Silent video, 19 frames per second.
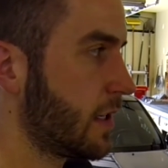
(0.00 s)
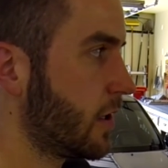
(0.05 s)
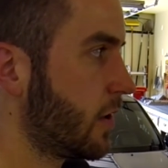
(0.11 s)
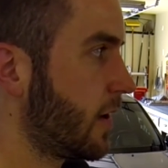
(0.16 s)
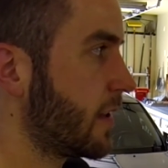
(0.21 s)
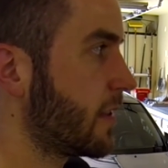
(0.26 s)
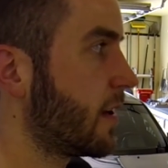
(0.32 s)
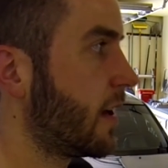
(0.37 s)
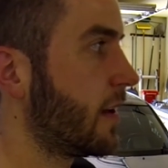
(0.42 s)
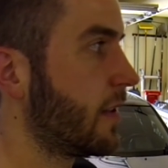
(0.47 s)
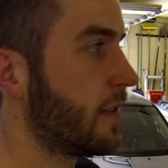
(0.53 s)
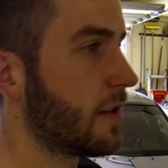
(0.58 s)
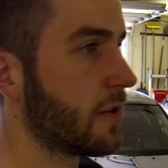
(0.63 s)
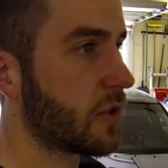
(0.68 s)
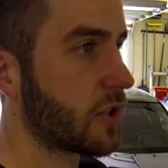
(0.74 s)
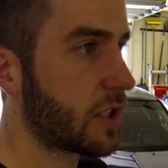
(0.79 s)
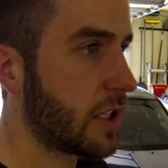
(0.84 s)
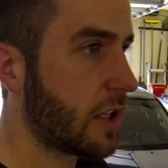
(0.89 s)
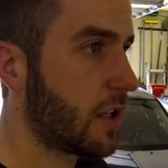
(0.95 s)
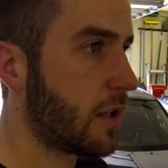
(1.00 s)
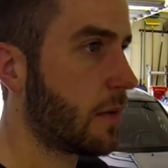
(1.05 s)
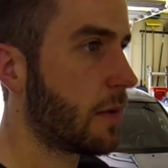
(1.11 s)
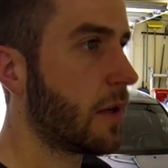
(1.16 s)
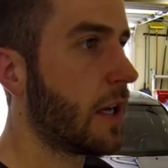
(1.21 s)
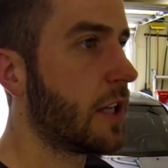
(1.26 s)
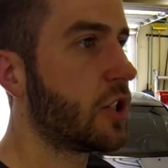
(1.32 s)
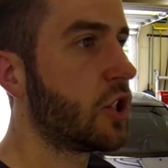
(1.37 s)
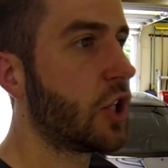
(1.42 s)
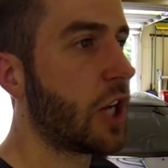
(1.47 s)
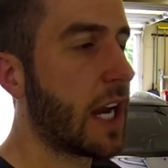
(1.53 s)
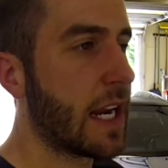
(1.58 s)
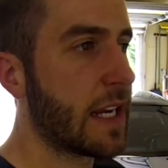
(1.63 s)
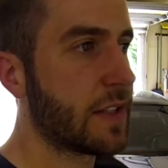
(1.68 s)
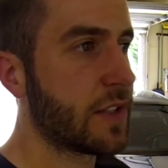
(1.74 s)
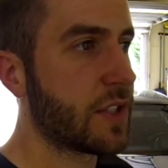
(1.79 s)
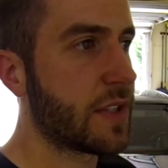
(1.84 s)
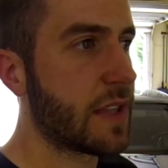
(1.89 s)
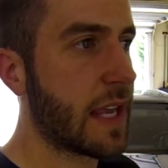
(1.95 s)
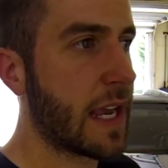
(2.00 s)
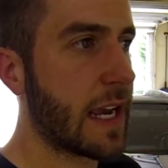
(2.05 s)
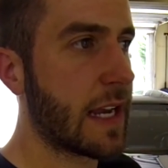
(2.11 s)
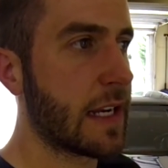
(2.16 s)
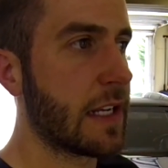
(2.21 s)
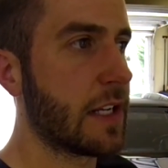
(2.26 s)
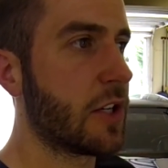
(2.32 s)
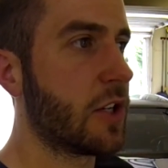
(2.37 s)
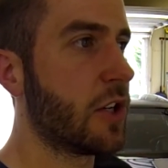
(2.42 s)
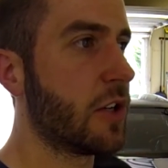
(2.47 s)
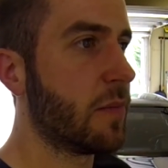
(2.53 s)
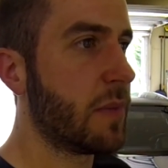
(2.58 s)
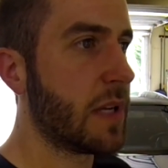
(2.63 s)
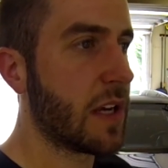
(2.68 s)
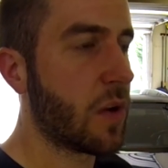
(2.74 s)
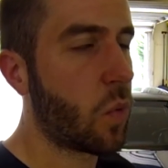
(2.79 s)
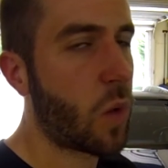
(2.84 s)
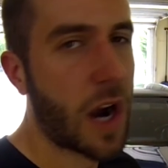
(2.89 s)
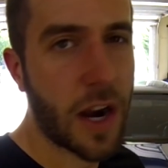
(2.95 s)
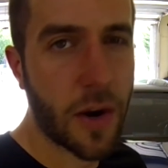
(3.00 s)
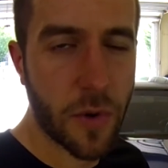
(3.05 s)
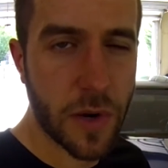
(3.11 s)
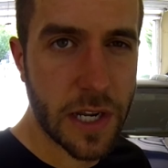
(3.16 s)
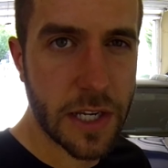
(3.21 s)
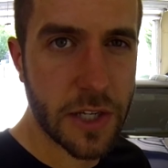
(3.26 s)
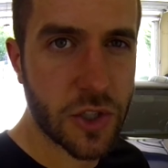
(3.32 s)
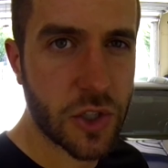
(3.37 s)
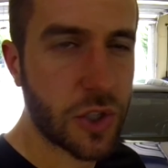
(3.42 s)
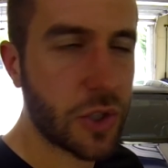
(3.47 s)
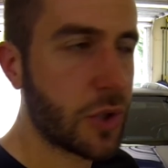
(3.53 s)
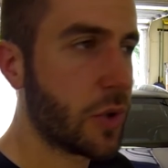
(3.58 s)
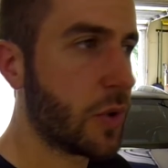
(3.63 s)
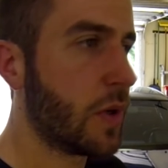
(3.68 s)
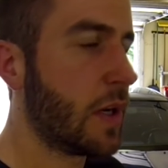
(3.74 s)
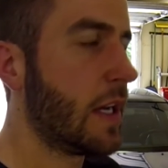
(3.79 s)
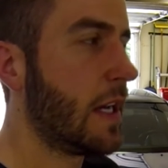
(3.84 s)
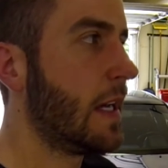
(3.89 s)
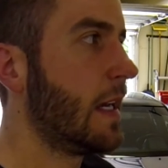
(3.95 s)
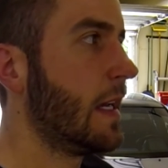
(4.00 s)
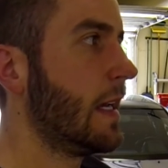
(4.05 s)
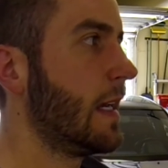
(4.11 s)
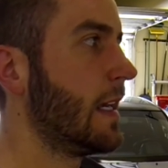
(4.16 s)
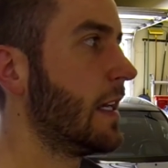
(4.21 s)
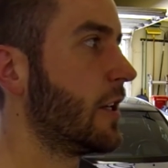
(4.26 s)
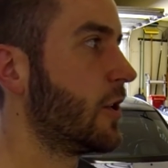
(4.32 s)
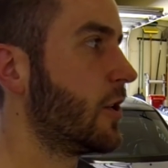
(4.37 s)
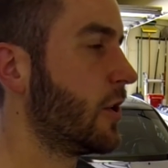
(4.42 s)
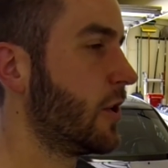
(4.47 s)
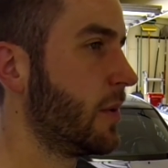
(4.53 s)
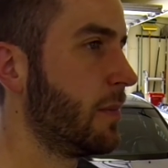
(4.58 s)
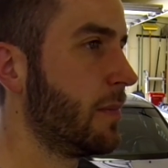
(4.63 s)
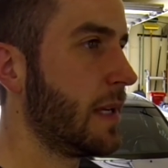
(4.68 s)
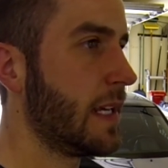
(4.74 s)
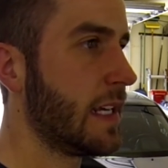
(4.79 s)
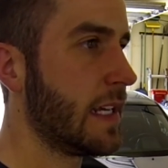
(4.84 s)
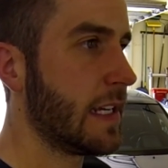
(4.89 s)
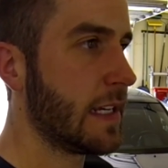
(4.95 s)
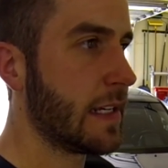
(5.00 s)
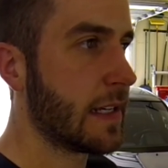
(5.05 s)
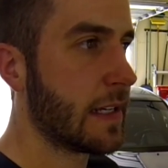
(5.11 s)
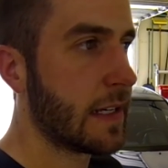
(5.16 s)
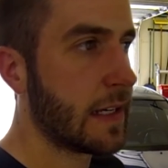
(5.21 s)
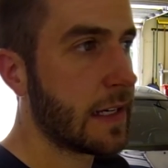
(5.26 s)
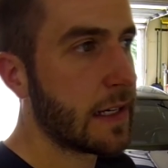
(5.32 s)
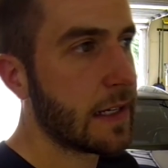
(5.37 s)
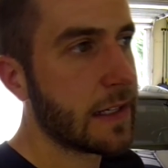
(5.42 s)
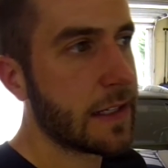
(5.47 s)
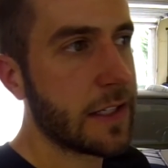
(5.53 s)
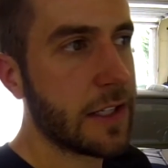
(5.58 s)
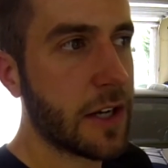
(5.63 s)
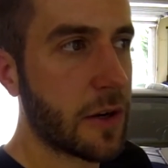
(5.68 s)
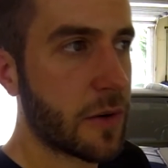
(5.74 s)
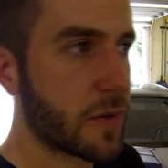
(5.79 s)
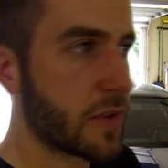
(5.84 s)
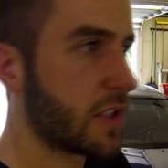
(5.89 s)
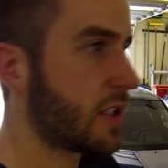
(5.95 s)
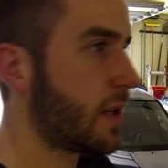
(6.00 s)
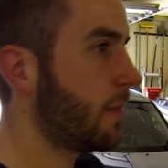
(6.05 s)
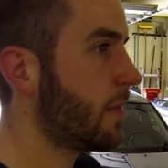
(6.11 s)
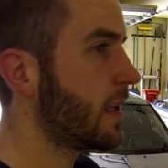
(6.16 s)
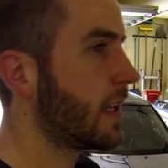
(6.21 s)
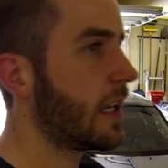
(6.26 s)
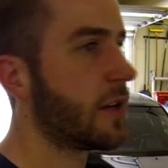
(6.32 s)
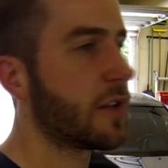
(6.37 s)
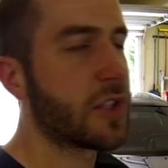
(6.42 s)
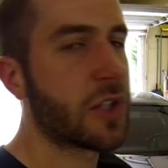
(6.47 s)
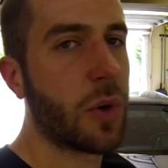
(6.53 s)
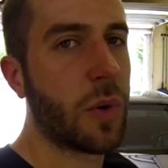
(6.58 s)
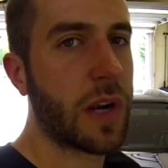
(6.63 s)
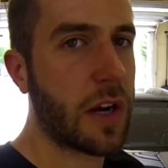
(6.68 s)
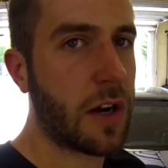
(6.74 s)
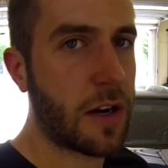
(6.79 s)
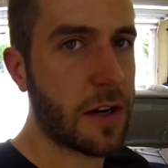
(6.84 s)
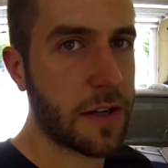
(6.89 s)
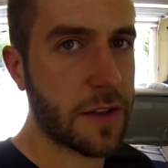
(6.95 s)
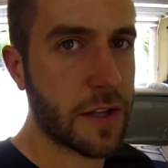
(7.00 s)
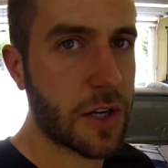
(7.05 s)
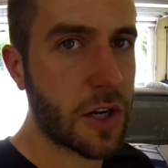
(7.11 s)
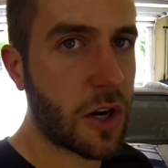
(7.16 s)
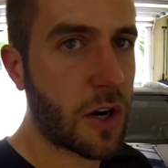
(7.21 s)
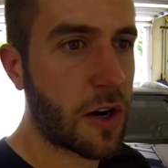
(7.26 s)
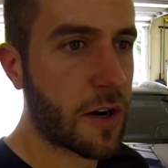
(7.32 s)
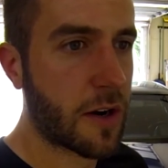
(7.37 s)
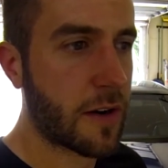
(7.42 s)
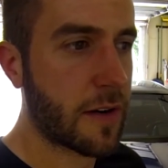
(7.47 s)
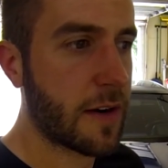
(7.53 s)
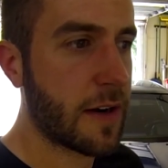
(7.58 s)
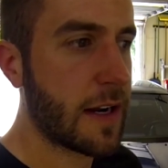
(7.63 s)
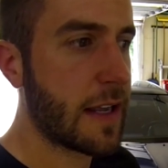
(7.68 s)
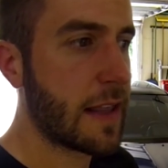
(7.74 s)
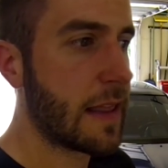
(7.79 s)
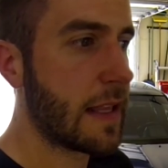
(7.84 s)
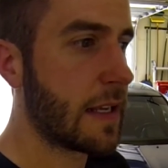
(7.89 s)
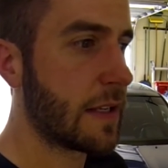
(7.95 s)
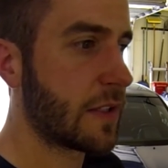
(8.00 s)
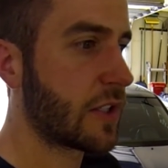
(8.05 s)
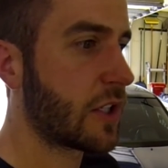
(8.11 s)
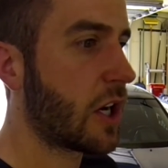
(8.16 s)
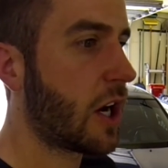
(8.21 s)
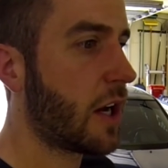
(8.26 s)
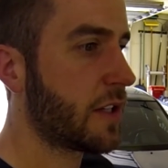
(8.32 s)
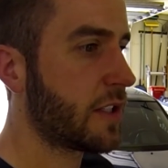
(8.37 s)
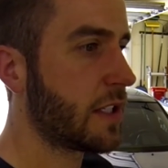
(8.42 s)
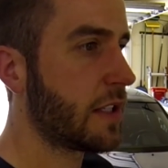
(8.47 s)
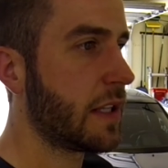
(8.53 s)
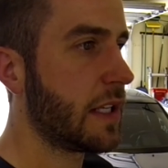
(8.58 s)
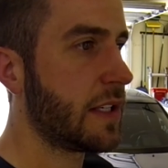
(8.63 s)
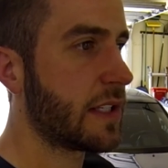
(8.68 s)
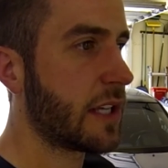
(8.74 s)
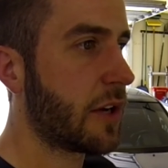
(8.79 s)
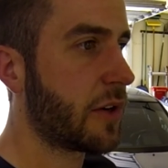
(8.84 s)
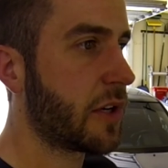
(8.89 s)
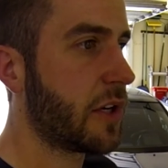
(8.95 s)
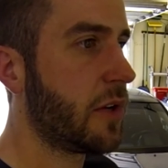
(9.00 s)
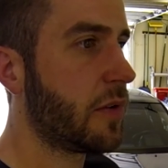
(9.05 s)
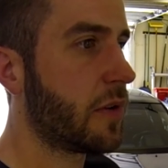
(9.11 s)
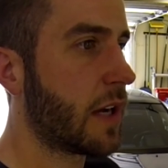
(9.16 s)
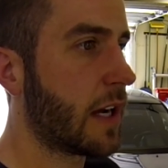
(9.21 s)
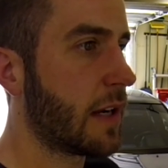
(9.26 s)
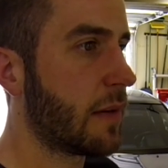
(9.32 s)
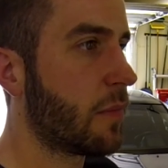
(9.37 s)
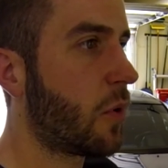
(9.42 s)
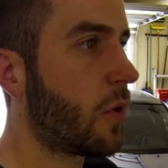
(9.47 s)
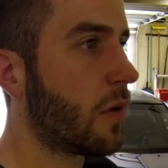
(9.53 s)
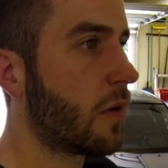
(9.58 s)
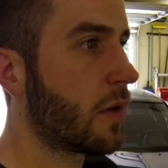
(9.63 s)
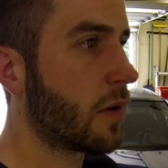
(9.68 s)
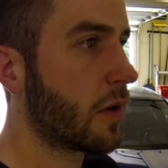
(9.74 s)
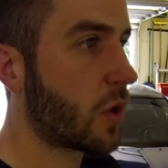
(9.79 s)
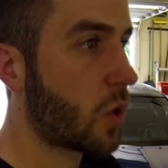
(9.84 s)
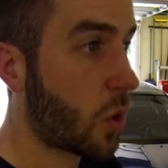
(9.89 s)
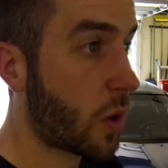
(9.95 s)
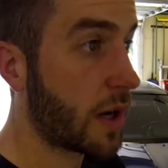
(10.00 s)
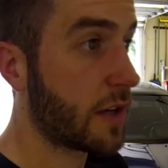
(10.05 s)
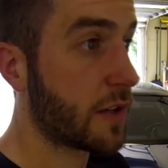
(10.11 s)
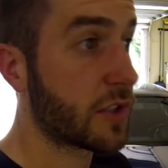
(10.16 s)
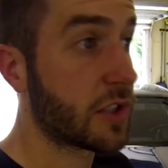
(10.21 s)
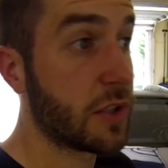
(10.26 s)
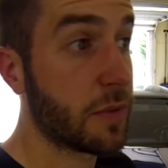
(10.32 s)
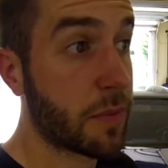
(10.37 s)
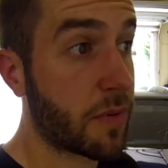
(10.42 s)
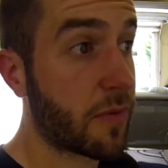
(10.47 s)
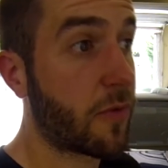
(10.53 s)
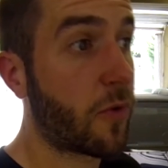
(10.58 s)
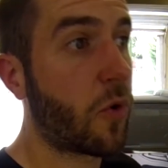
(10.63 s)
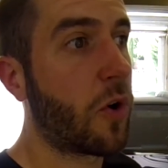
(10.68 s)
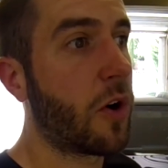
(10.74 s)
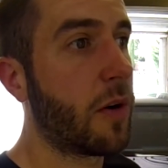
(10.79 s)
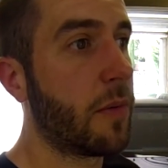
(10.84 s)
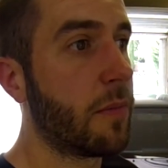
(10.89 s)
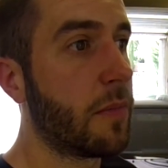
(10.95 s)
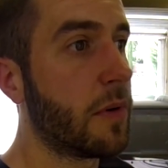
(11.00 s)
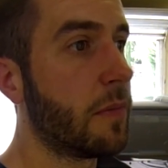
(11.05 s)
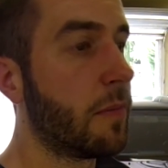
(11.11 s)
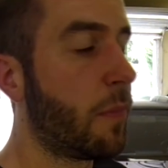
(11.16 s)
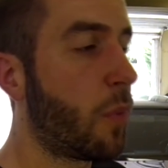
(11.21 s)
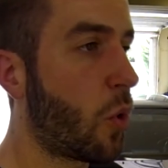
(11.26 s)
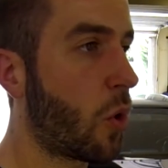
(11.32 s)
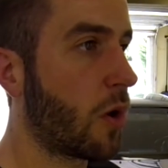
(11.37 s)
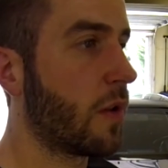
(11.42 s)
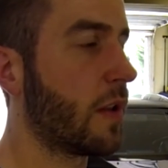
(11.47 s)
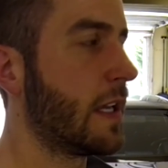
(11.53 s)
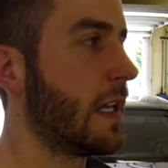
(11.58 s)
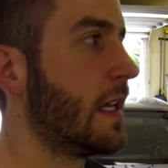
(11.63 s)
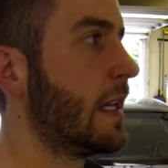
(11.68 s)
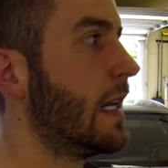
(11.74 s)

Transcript: I thought there's still a chance that it could be a wiring issue, it could be something else going on in the car that's causing these LQ9 coils to perform poorly.